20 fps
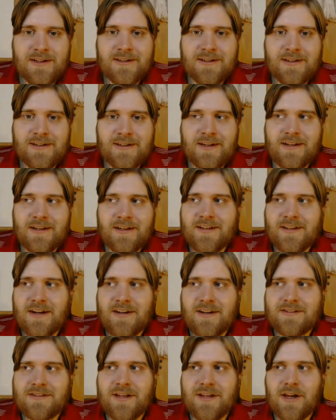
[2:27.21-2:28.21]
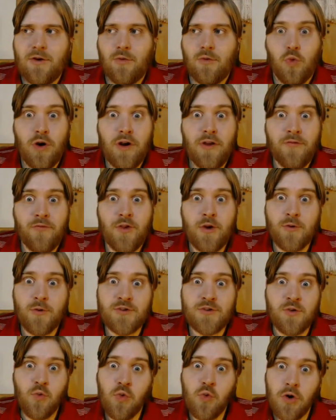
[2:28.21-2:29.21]
It's kind of saying, what if there was
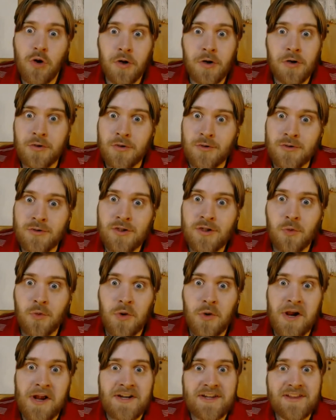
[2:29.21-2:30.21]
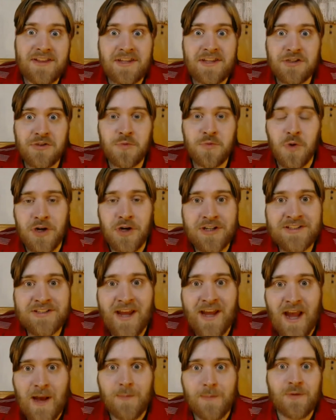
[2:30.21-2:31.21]
a world where anything you wanted to
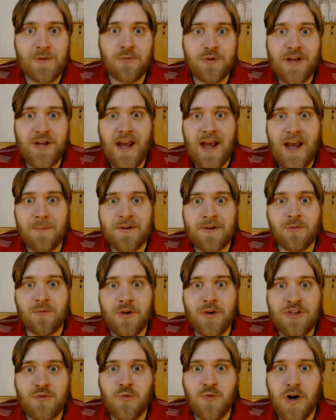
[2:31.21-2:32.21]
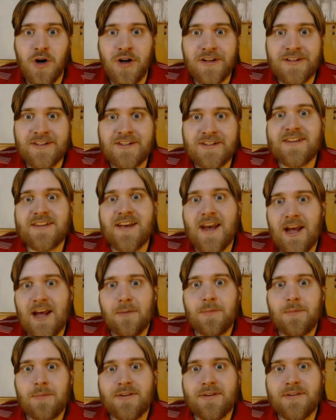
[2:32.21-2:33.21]
happen would happen when you wanted it to
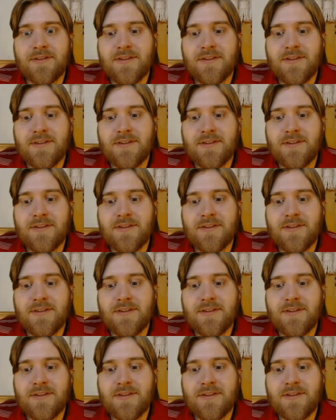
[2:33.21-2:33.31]
happen?